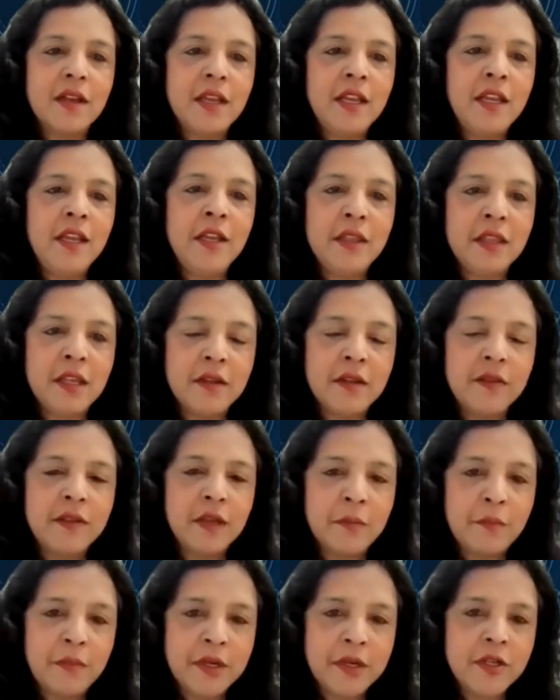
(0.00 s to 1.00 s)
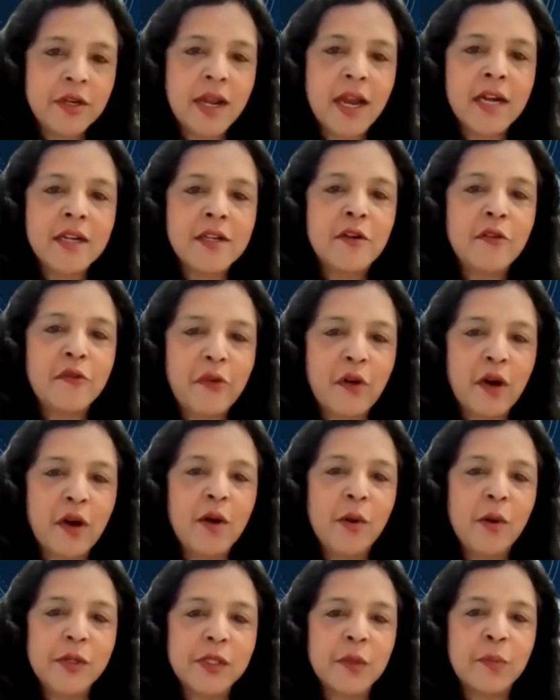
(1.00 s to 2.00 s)
the tractor
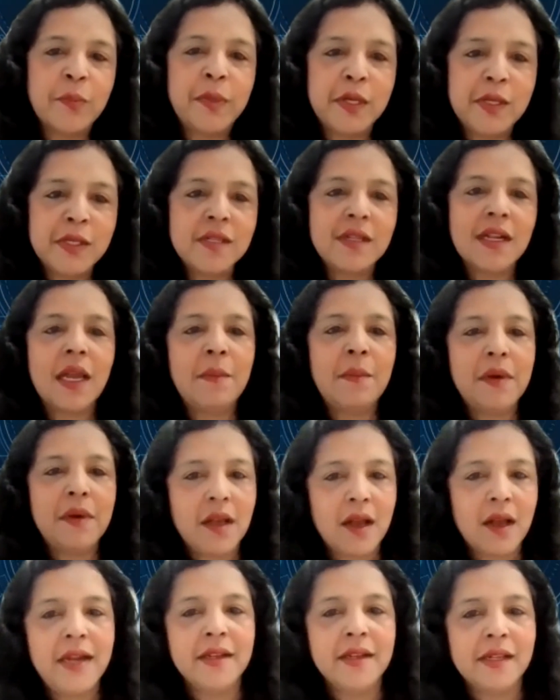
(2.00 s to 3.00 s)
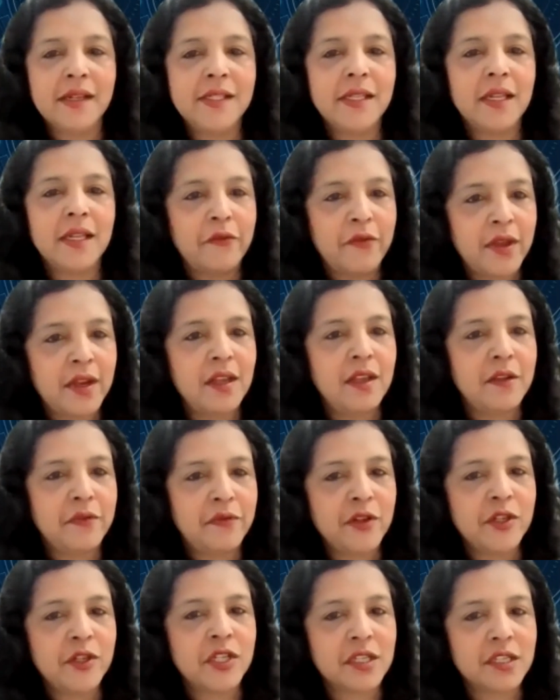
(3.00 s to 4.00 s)
follows the prescribed guidance in a very
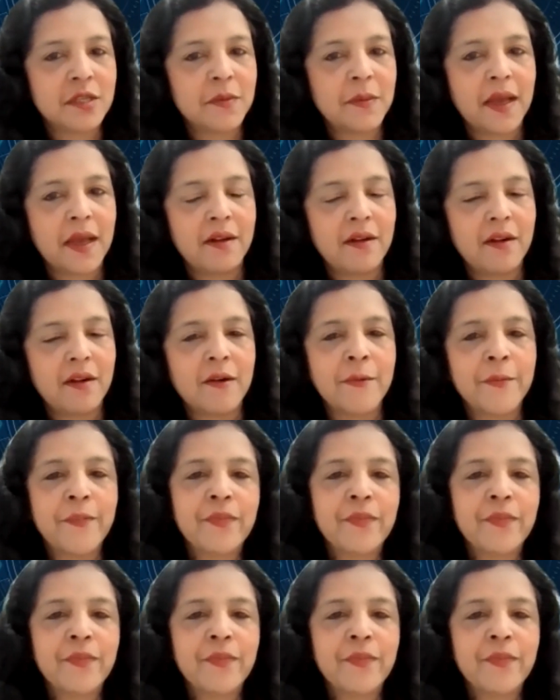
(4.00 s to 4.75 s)
efficient manner.